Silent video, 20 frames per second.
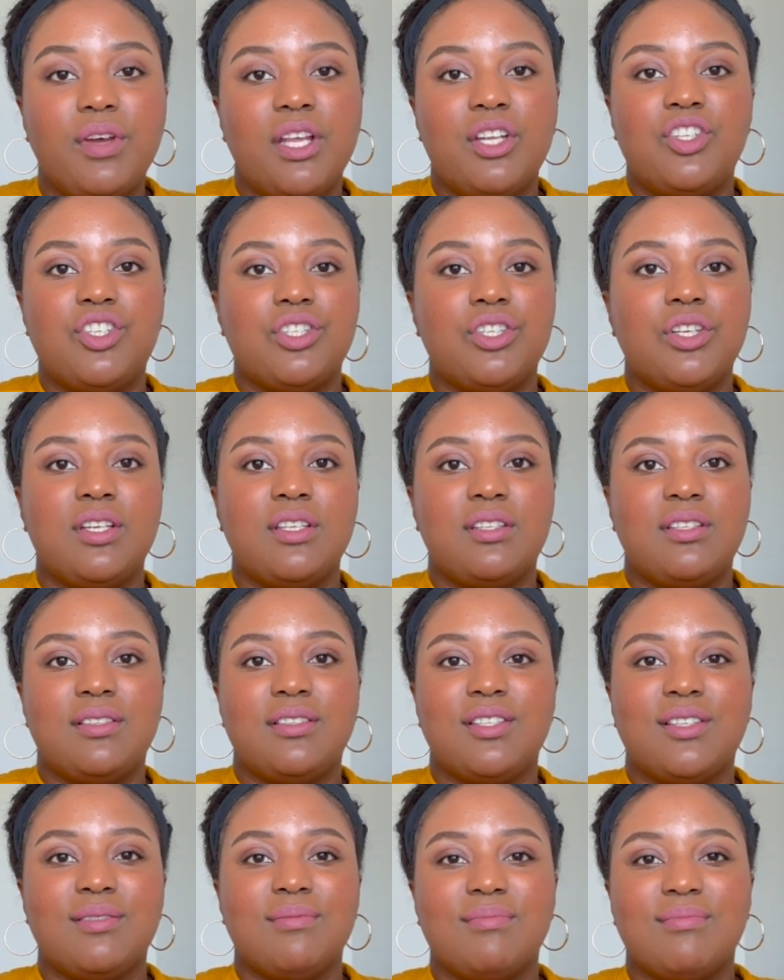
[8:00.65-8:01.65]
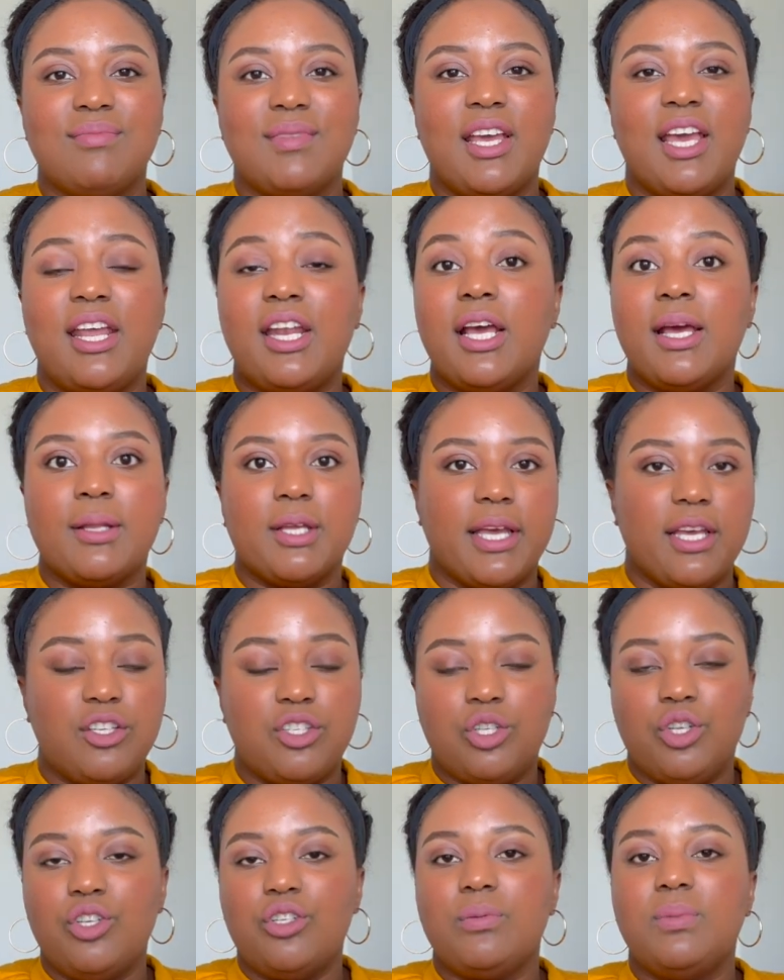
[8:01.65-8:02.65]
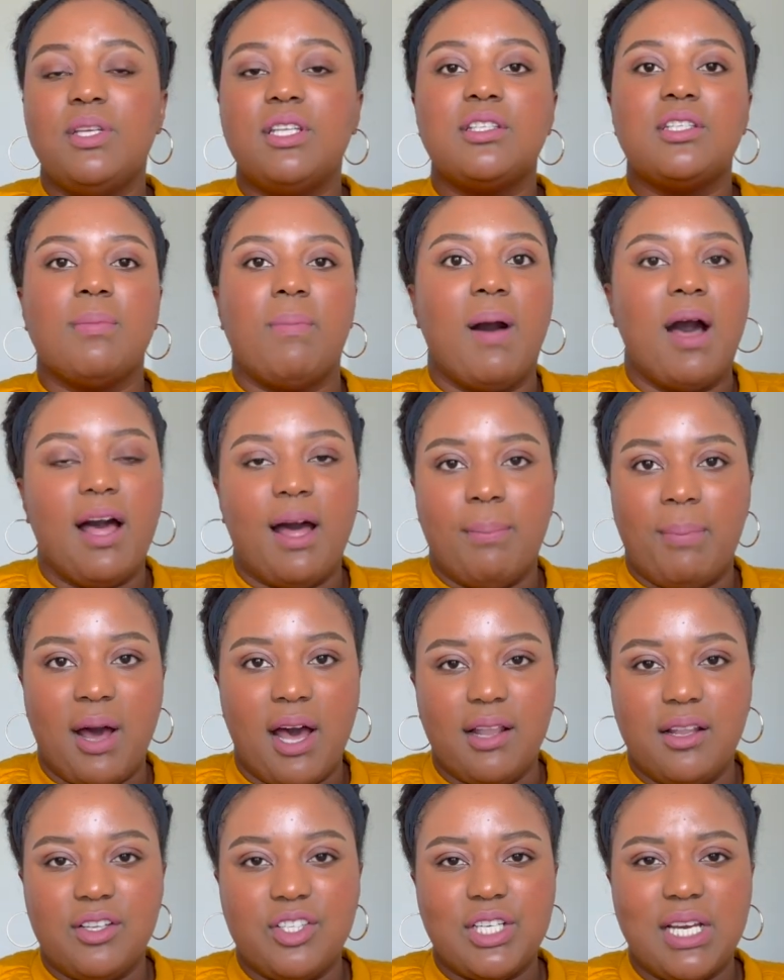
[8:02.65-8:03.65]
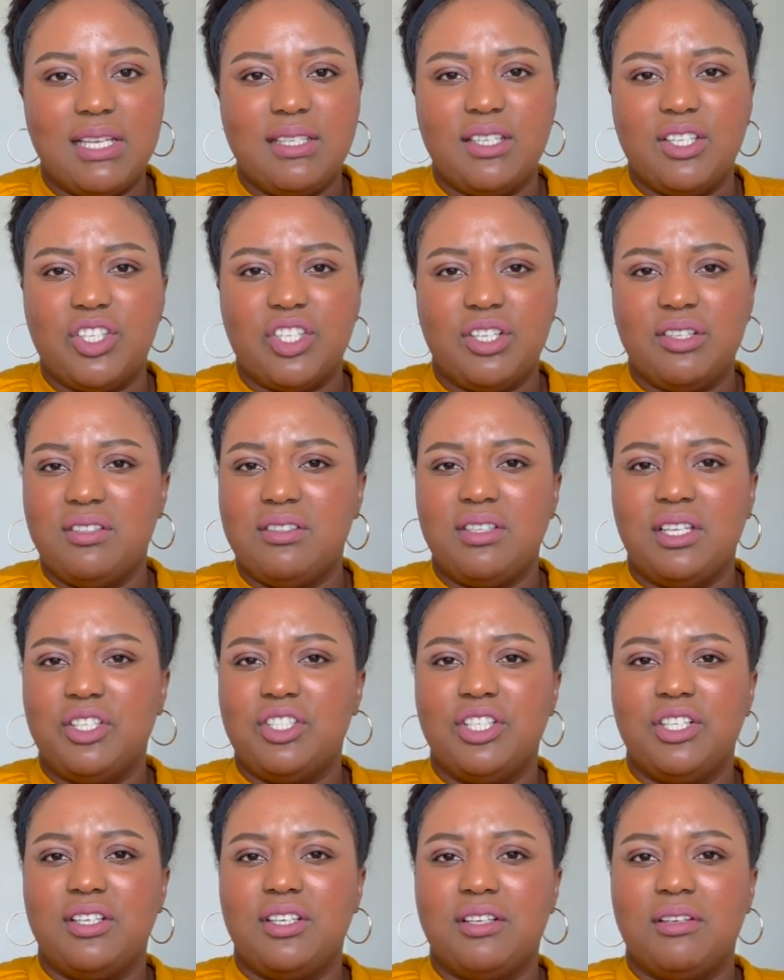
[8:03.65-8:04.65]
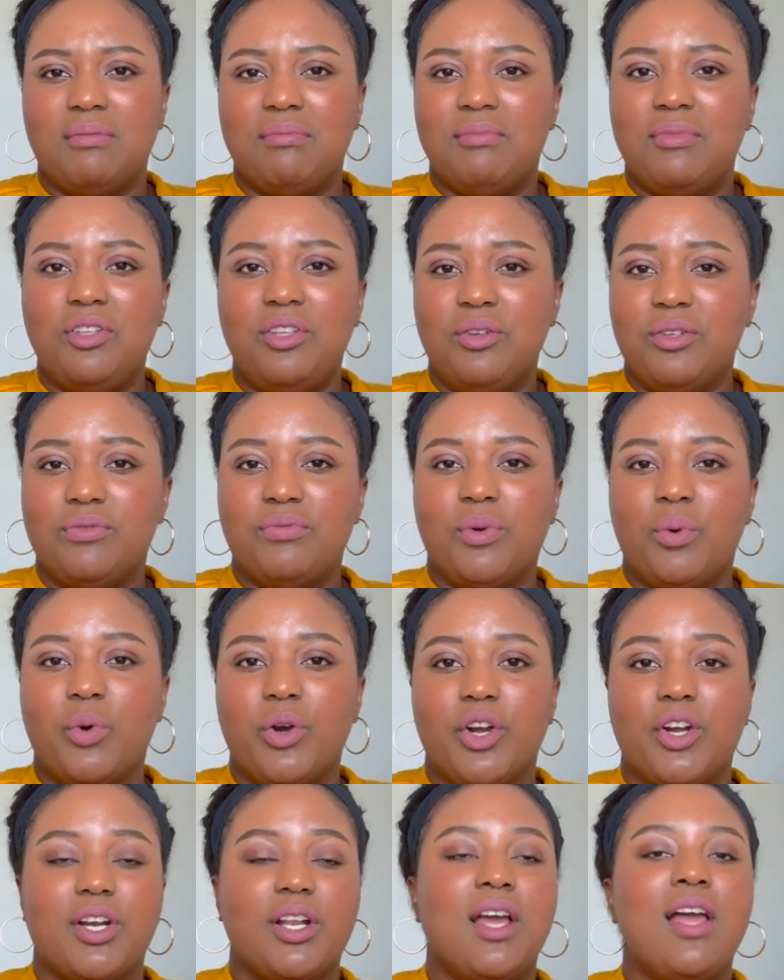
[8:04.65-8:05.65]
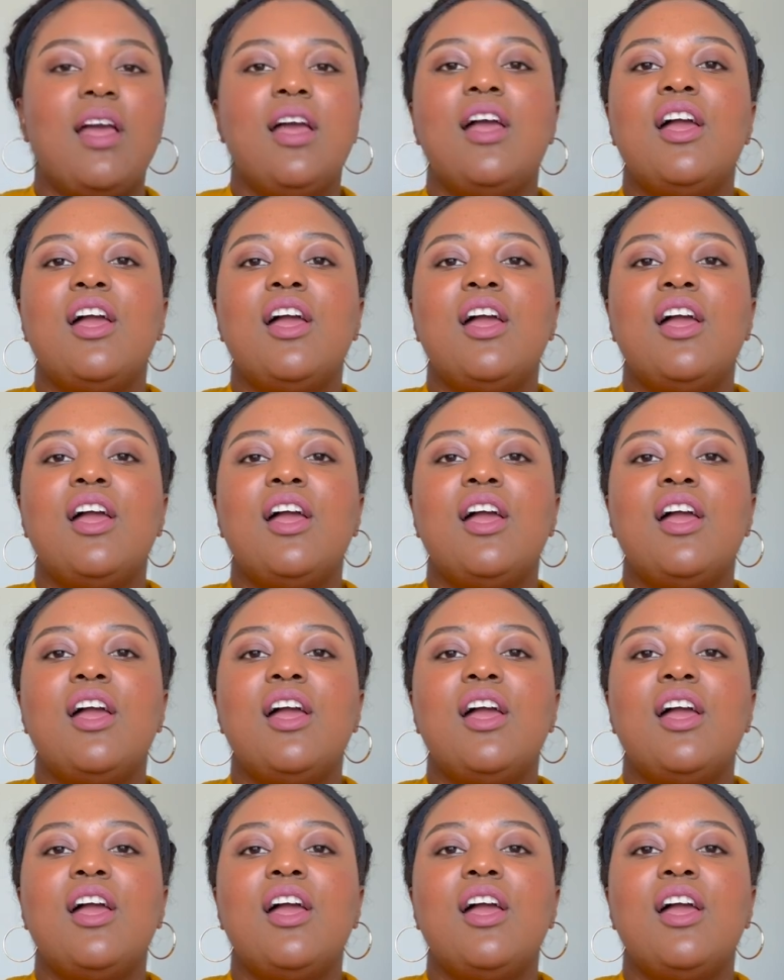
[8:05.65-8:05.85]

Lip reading: it's just, and excuse me to apologize, it's just such a useful word.